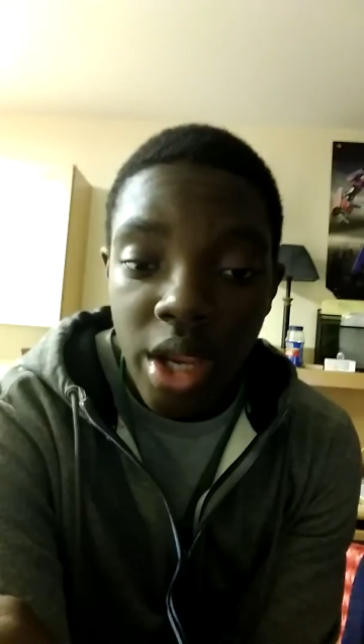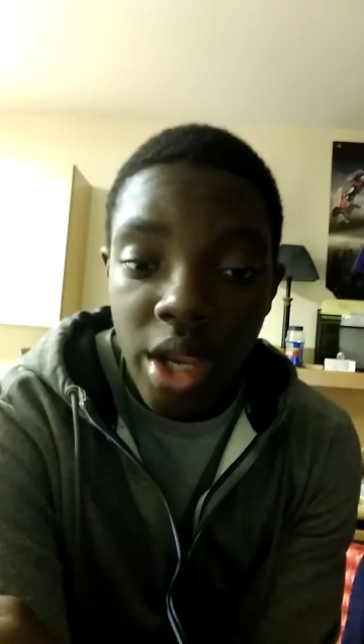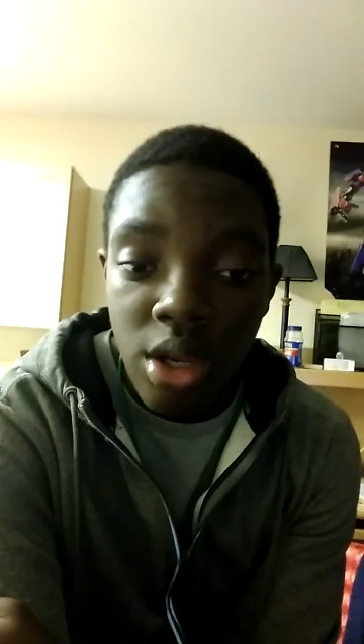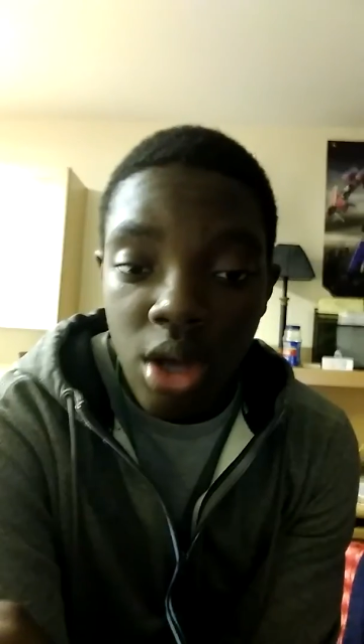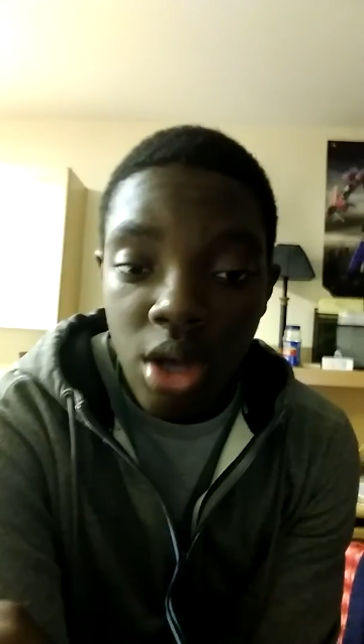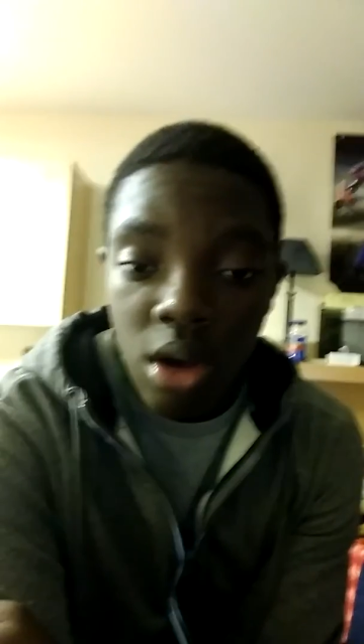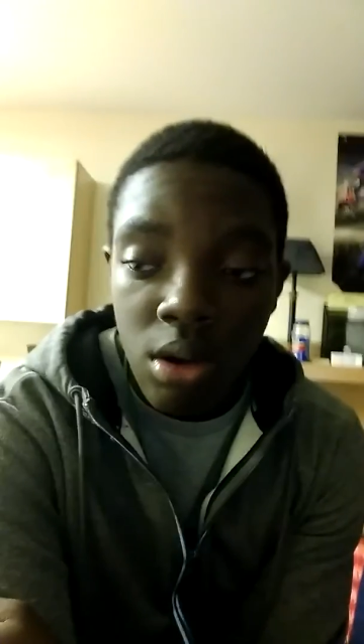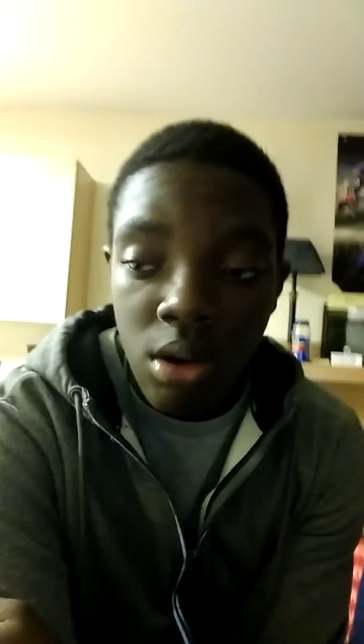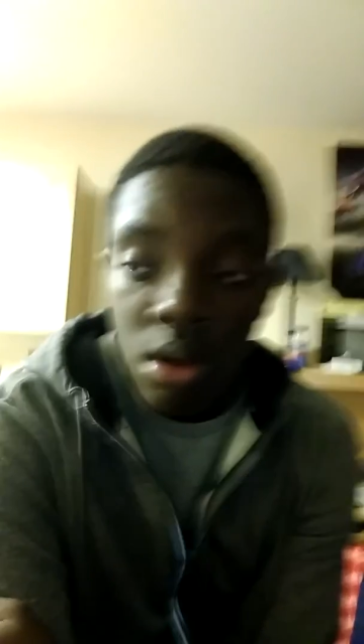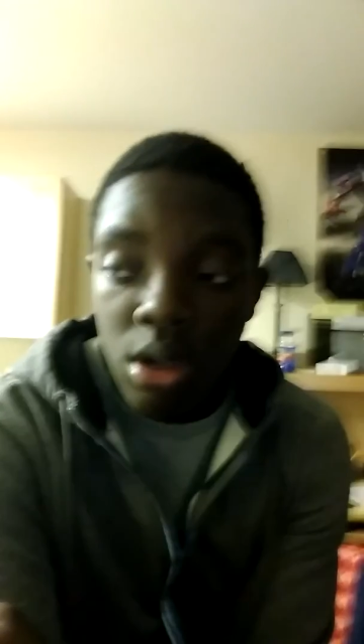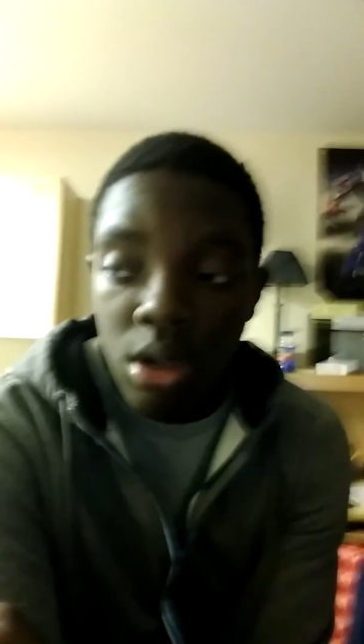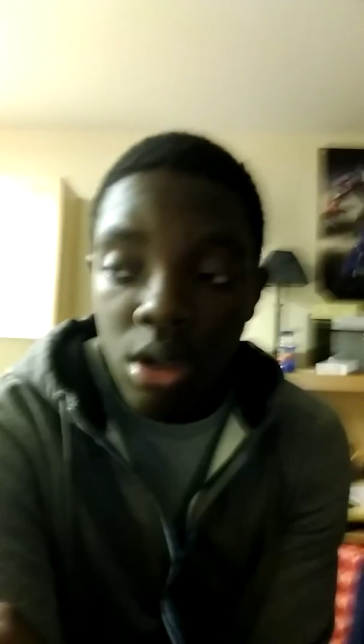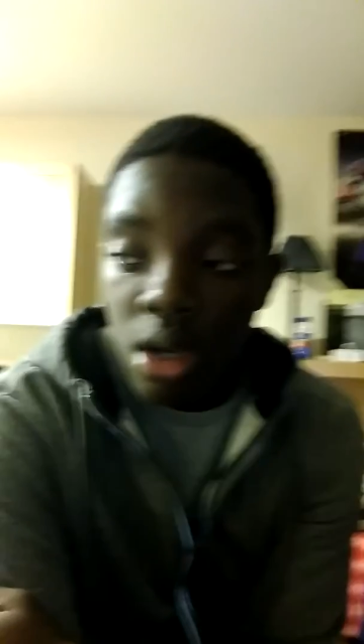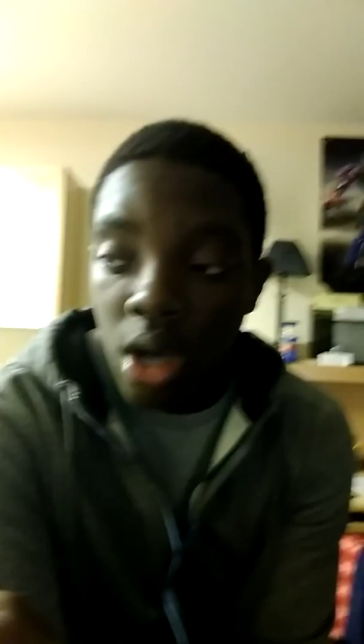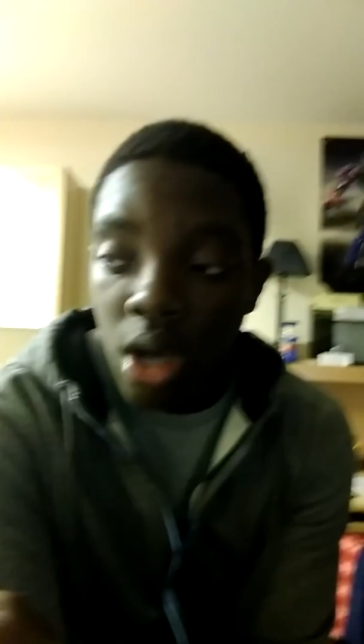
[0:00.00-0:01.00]
you know,
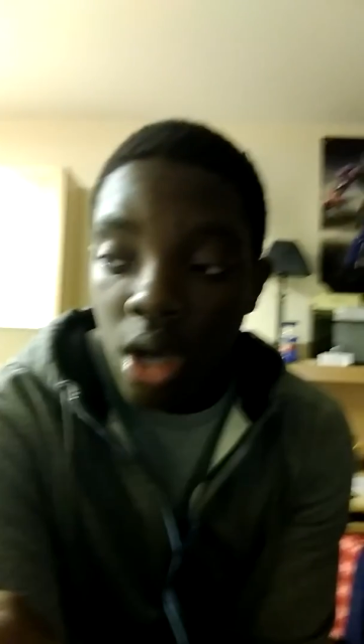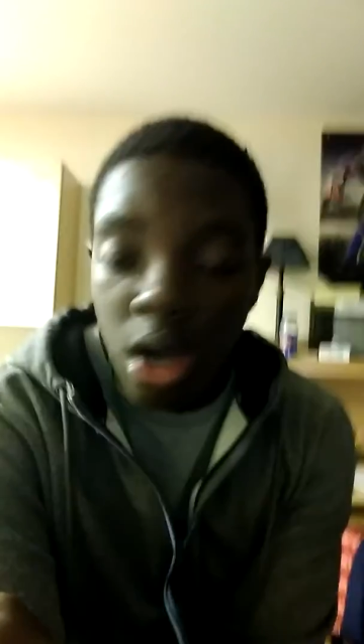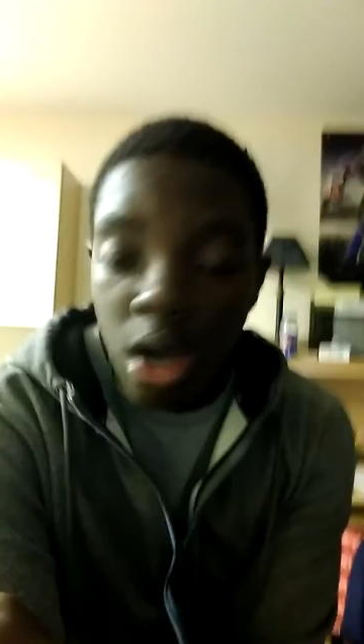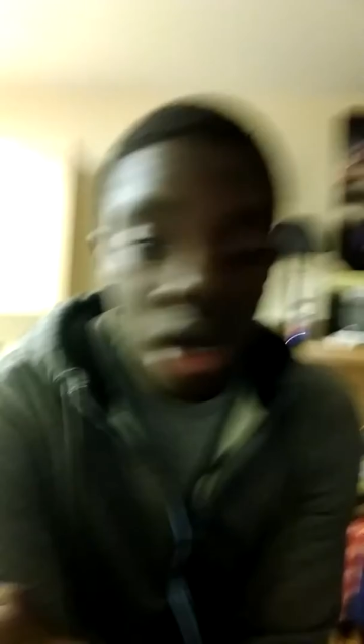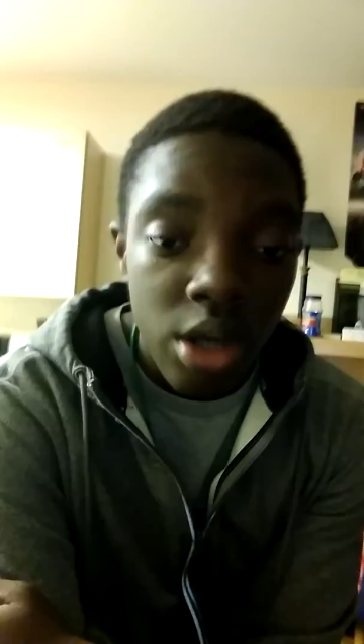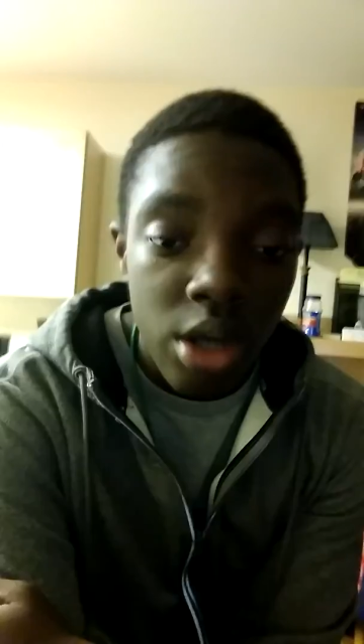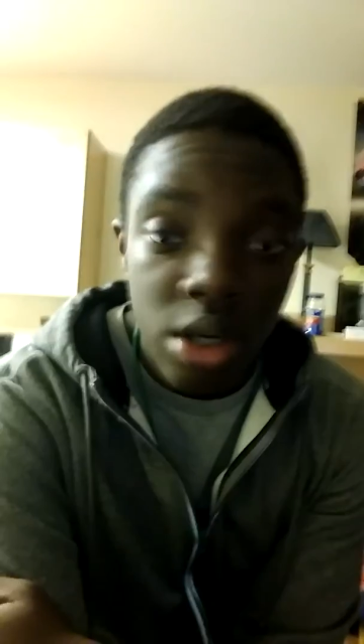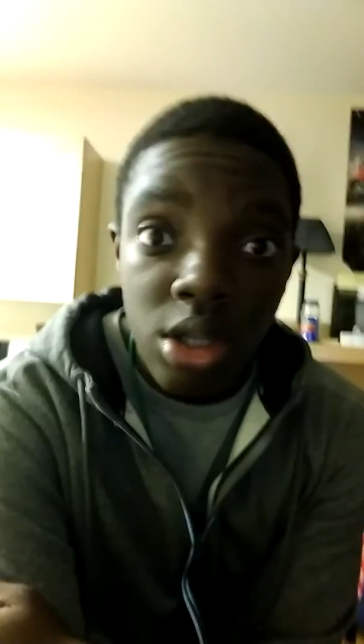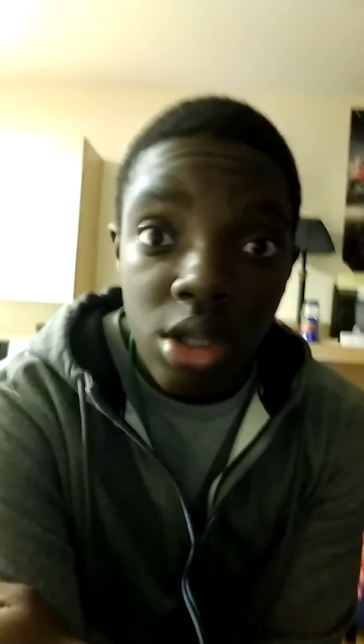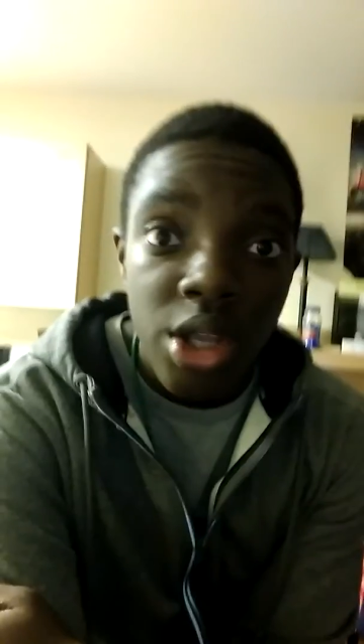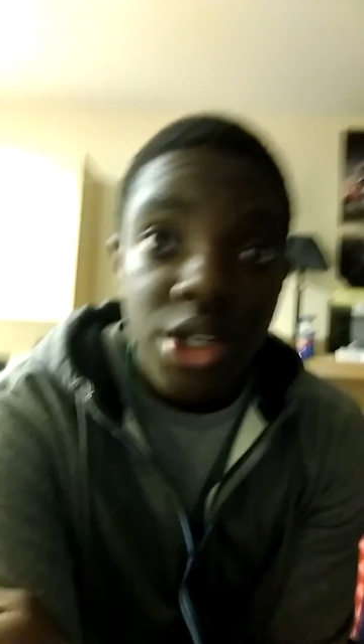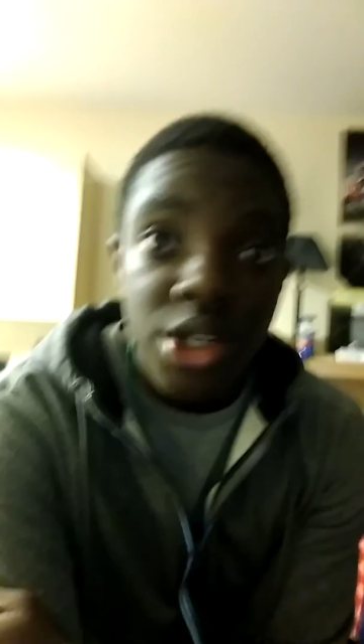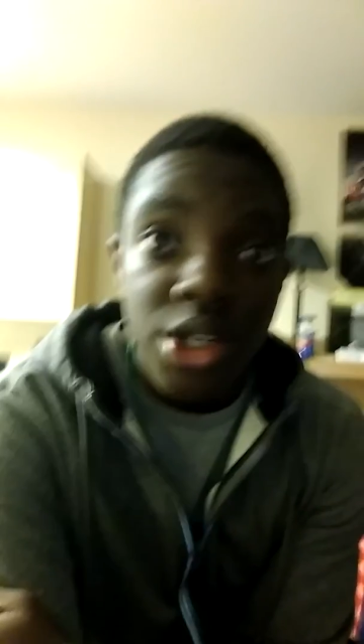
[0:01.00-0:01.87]
good luck